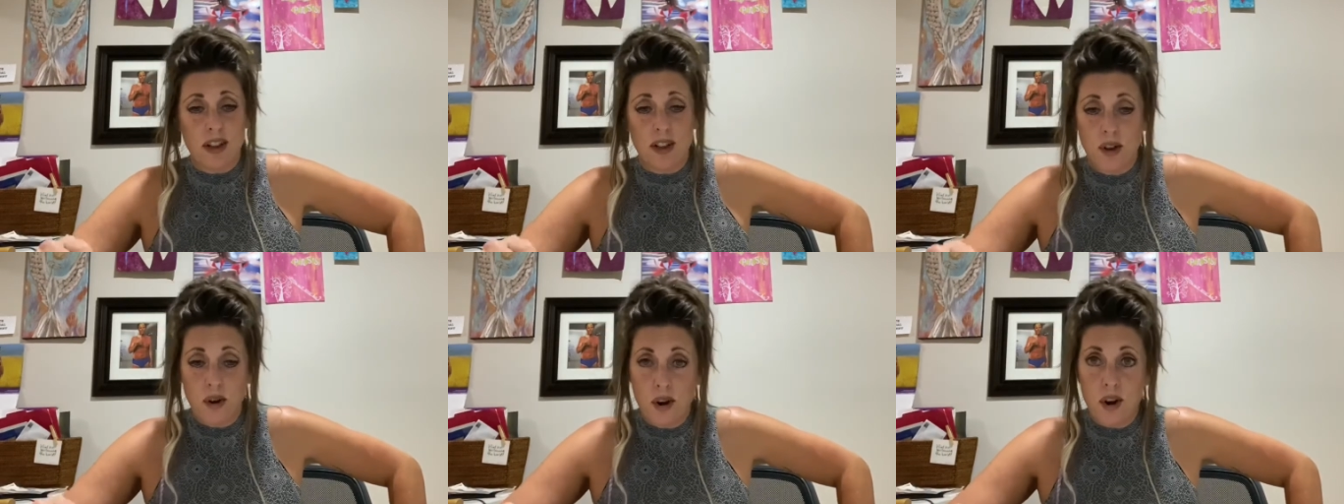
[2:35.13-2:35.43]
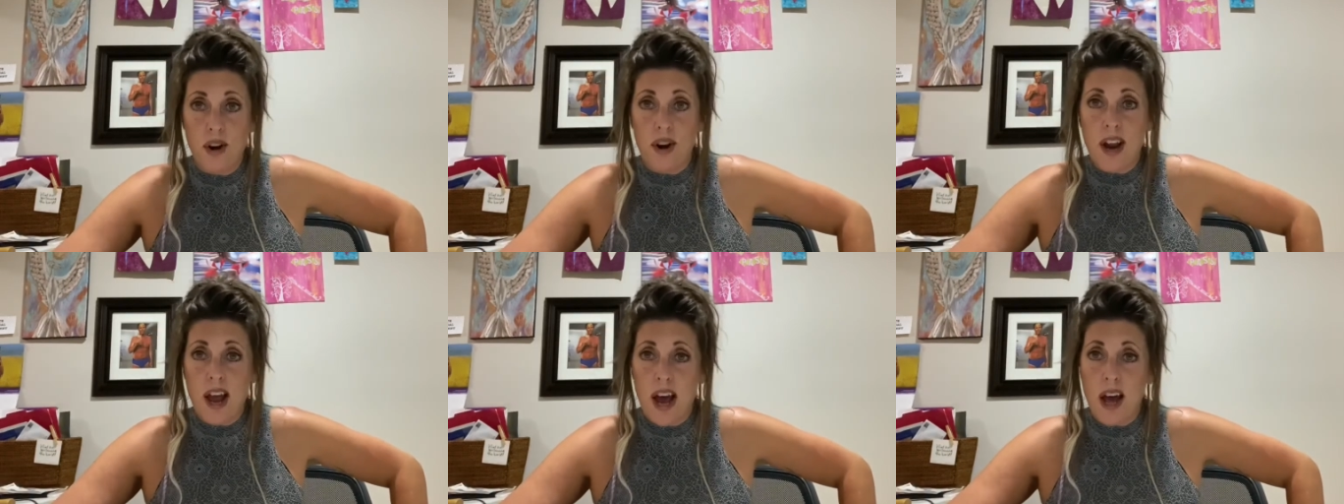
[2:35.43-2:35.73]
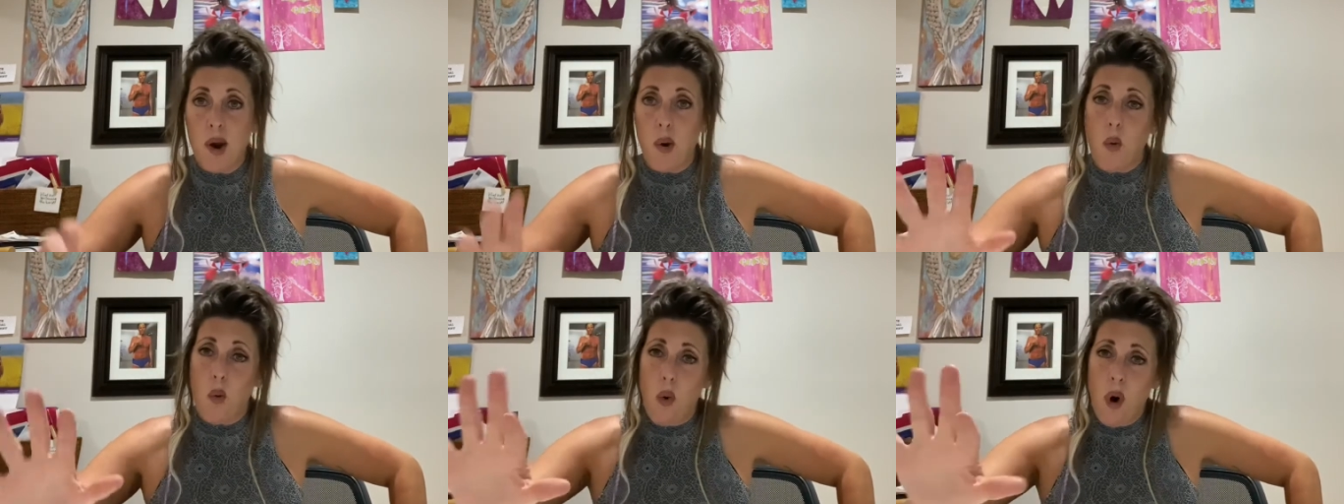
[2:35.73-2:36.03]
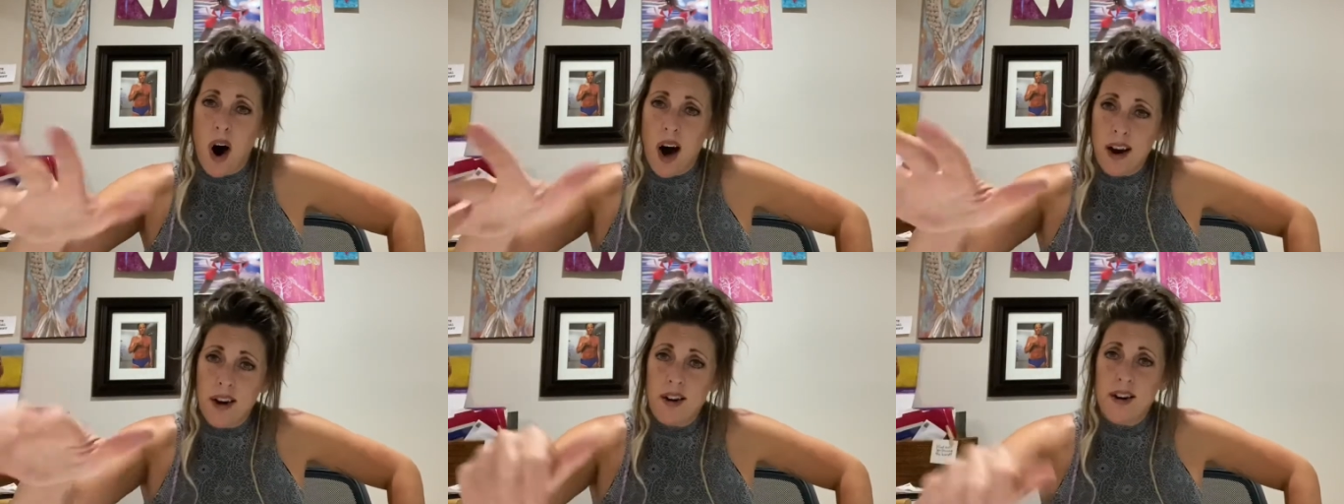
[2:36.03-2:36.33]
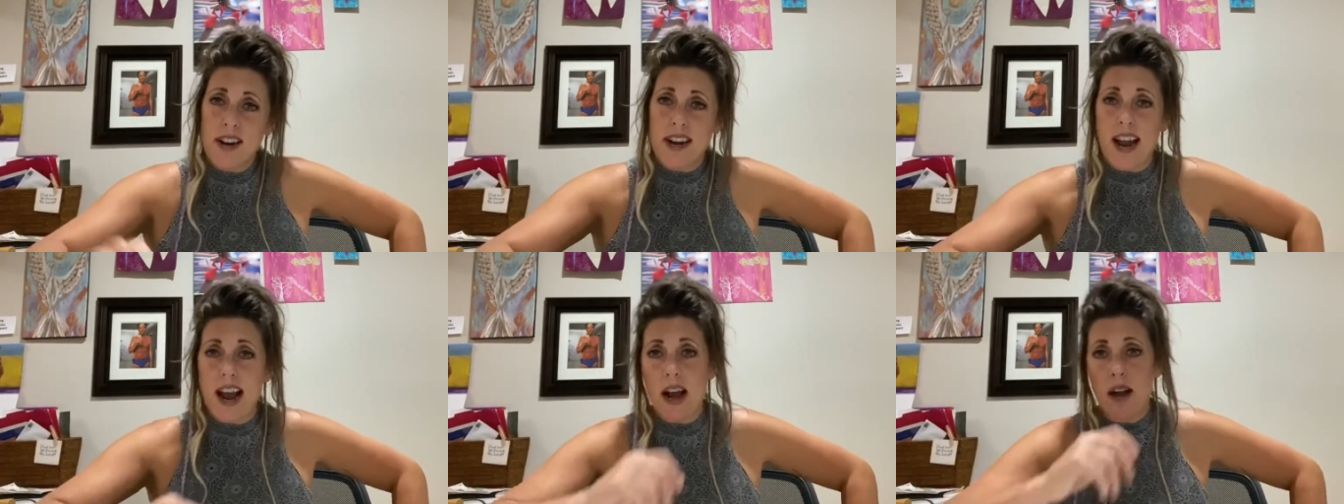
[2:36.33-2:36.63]
learn how to water
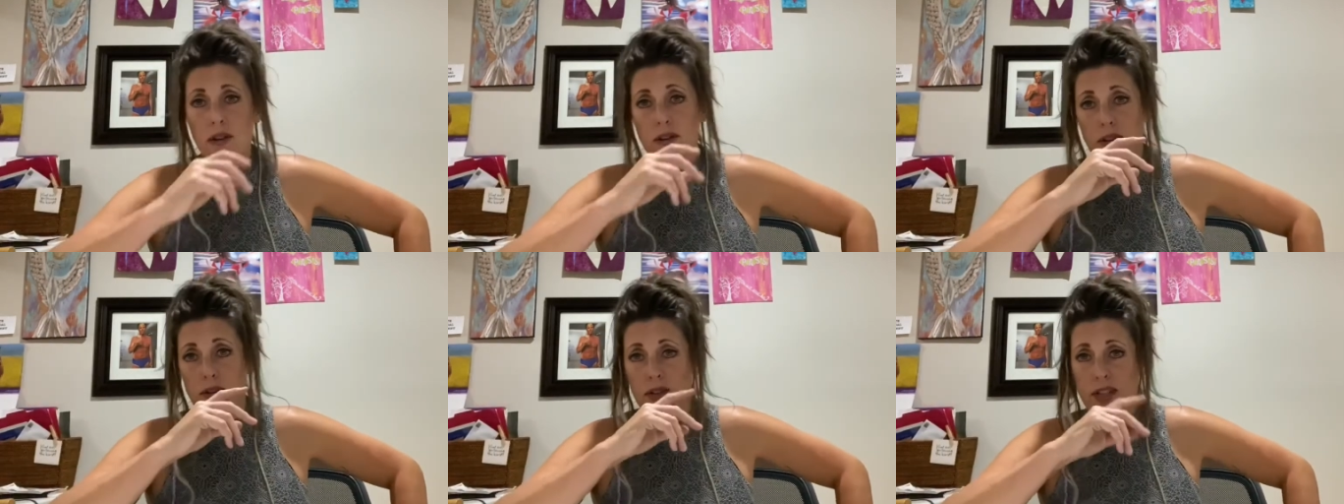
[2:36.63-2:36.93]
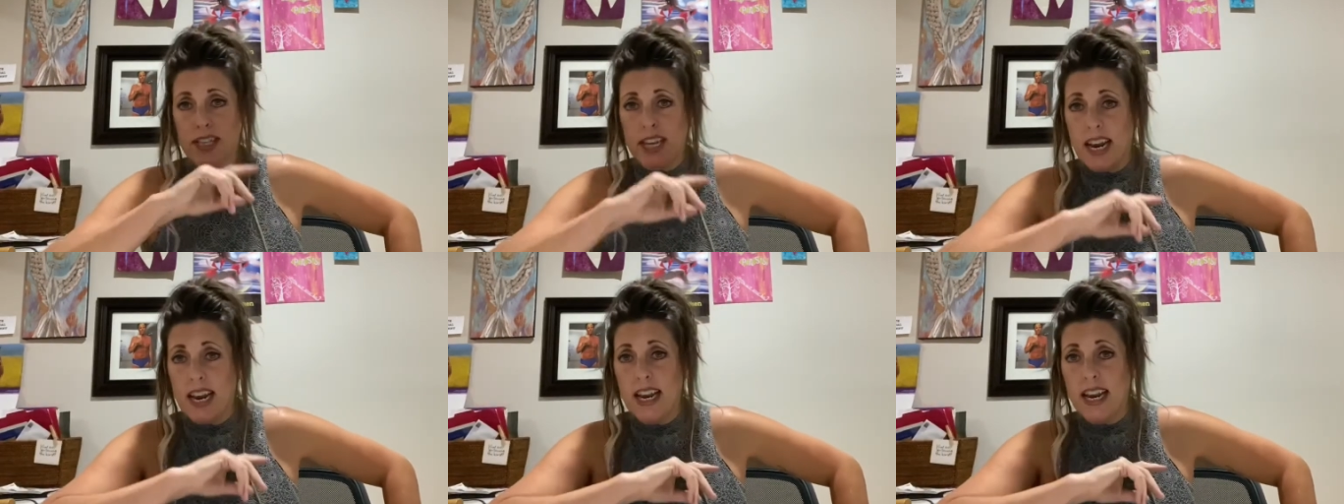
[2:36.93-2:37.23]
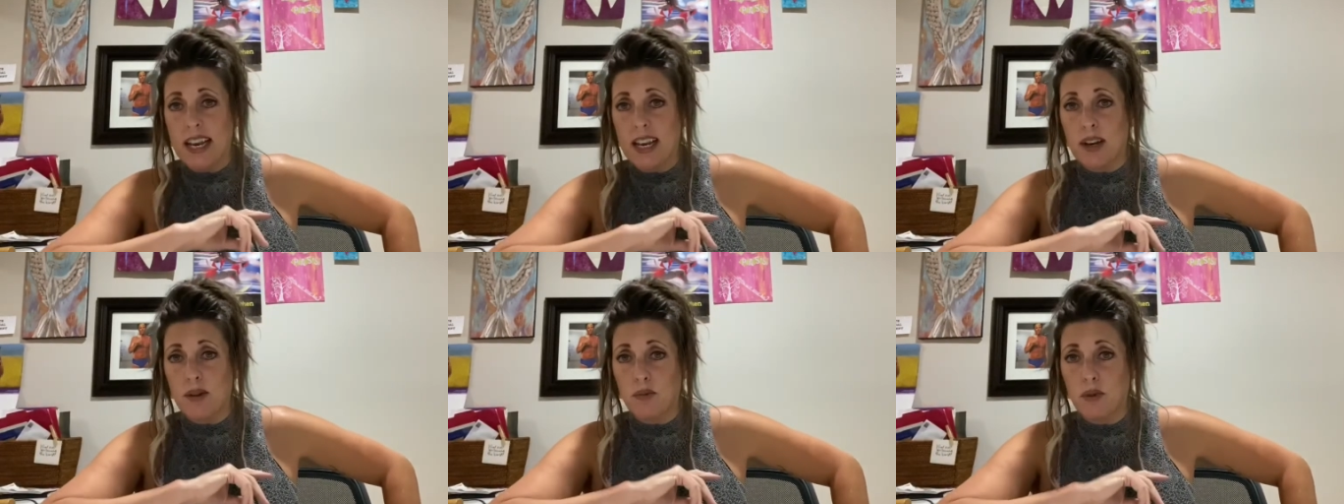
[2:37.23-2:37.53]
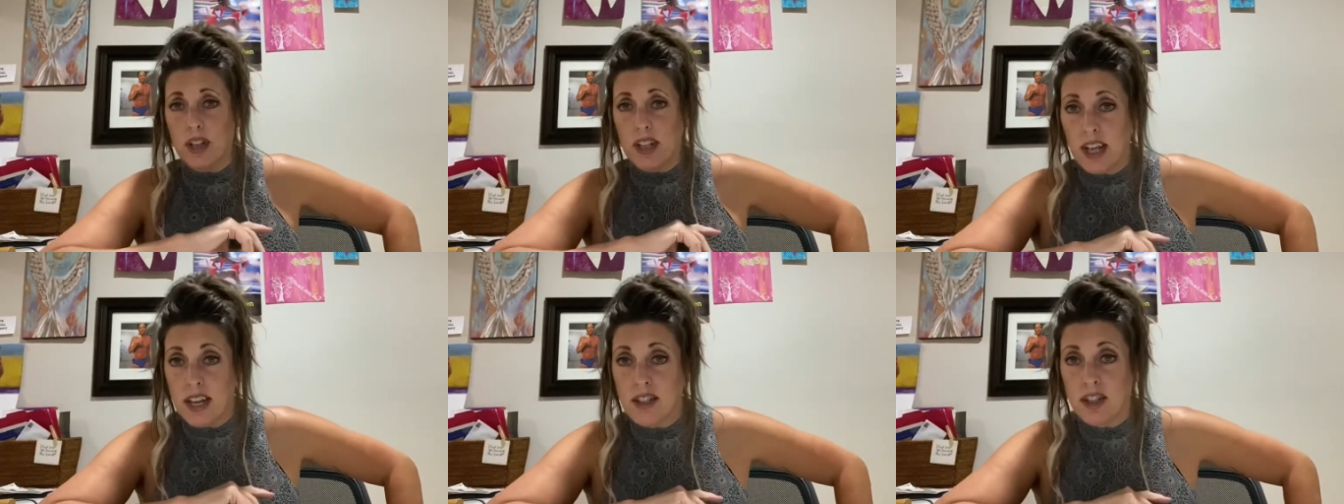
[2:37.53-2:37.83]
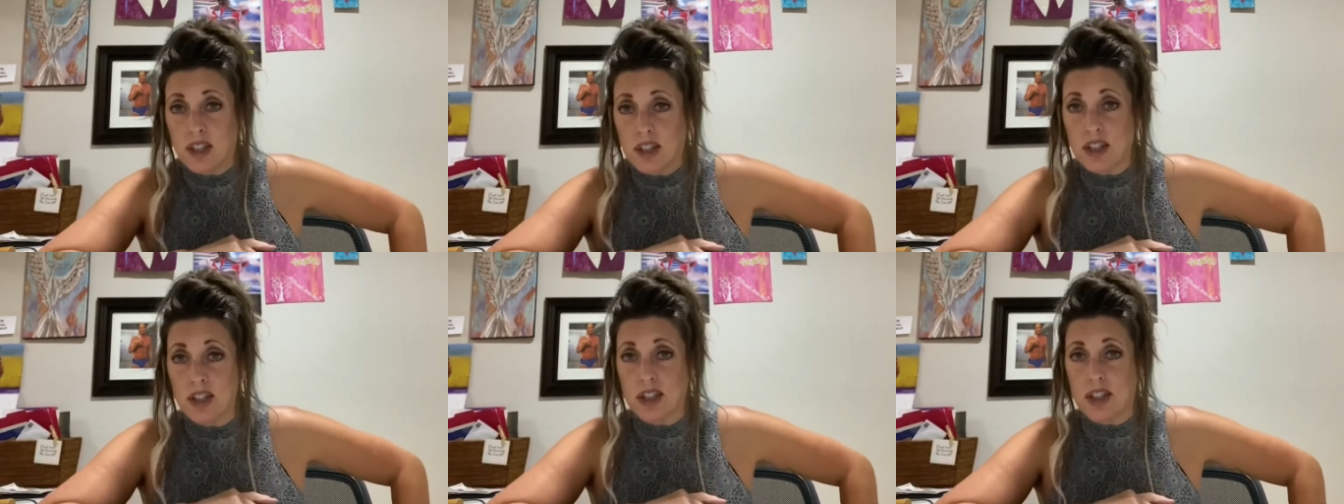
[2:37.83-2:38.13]
down your dating and
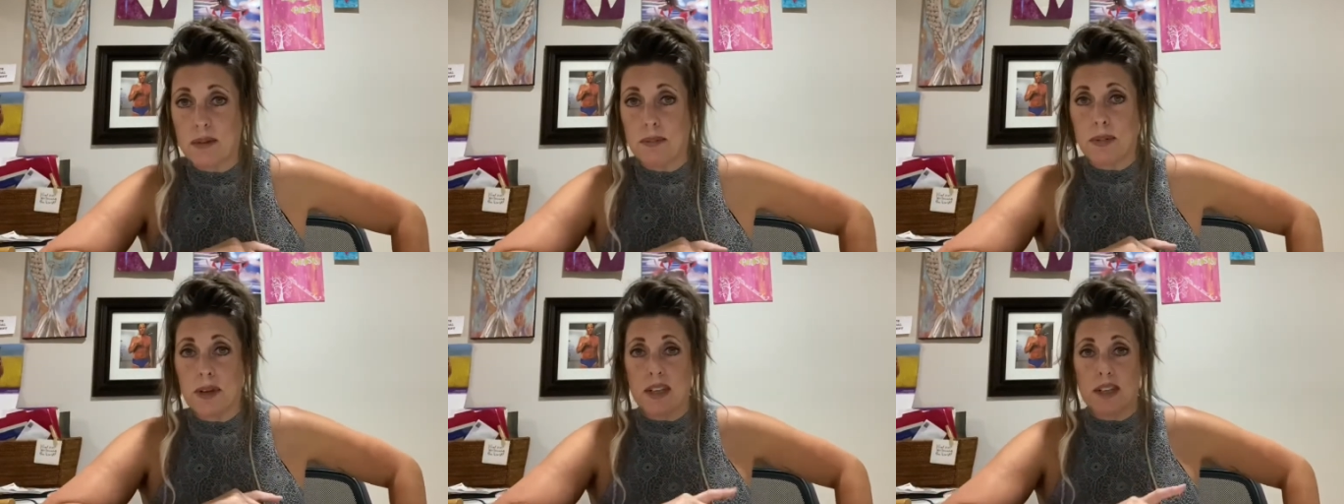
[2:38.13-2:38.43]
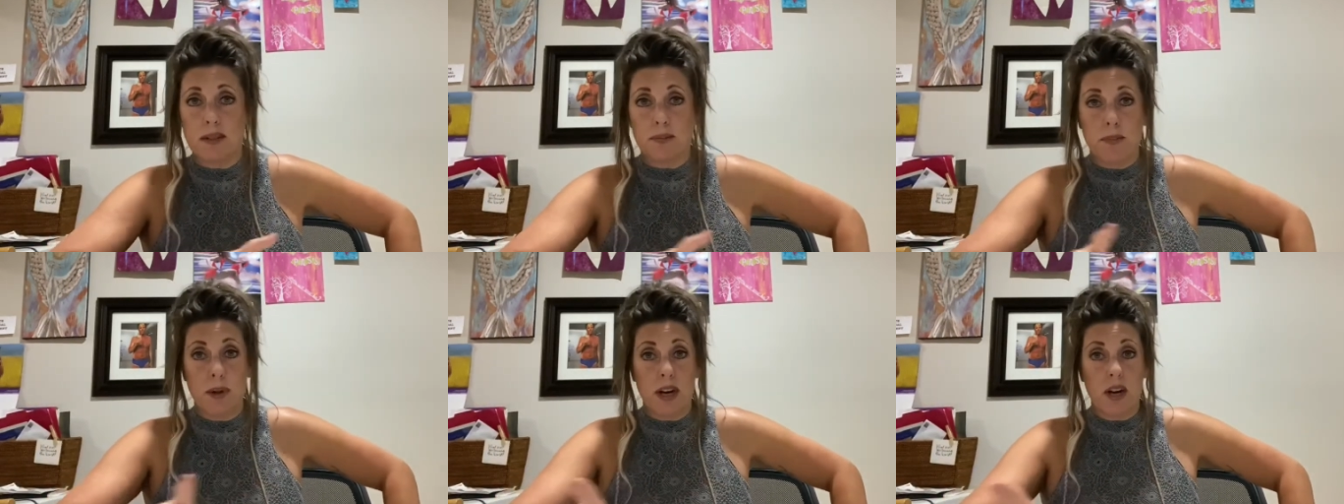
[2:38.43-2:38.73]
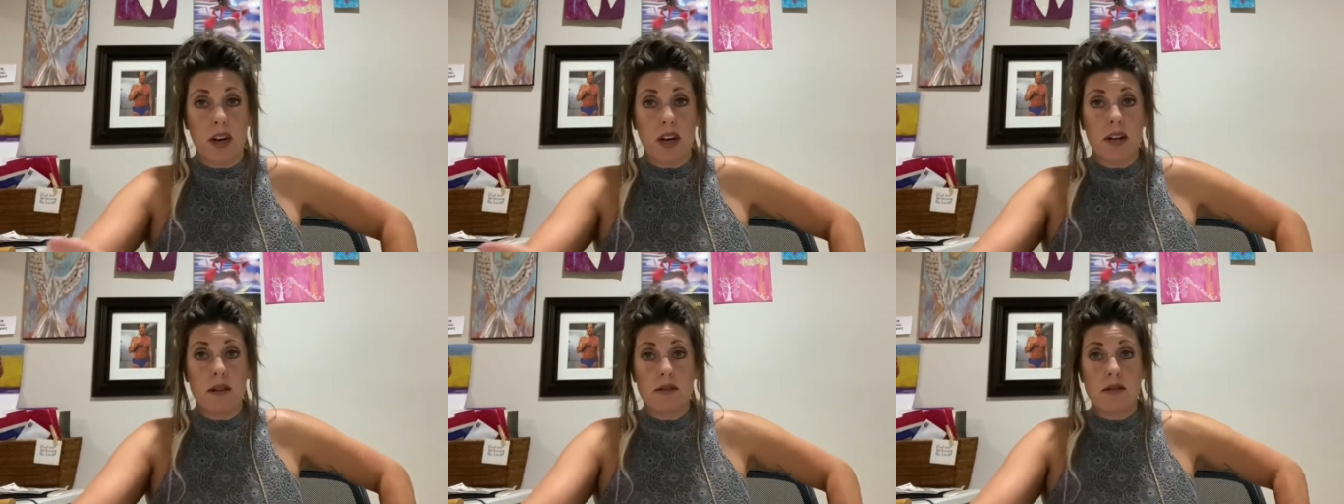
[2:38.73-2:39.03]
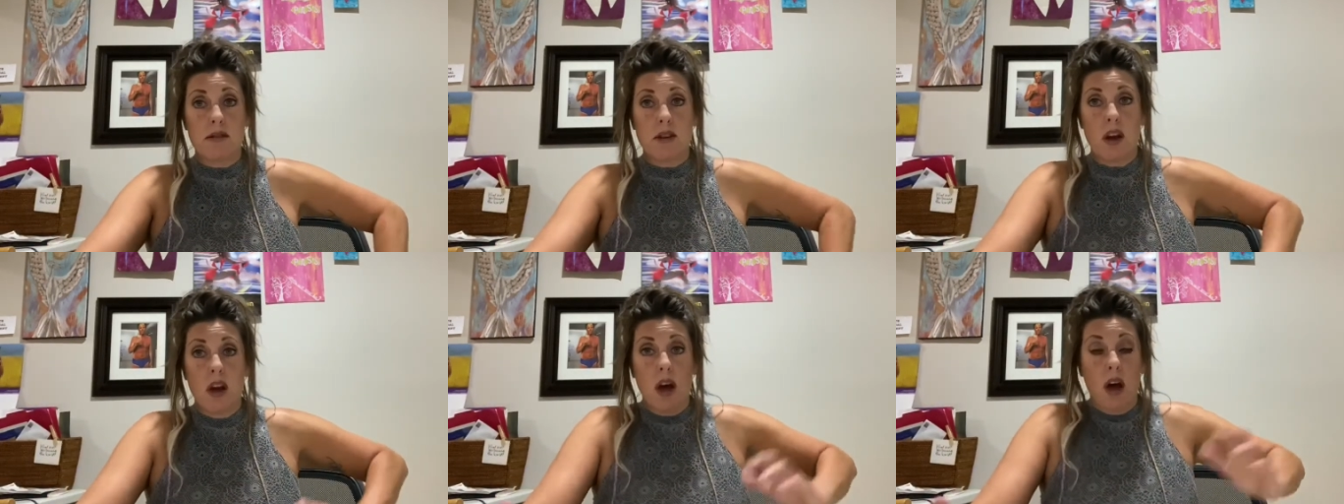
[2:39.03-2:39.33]
relationship experience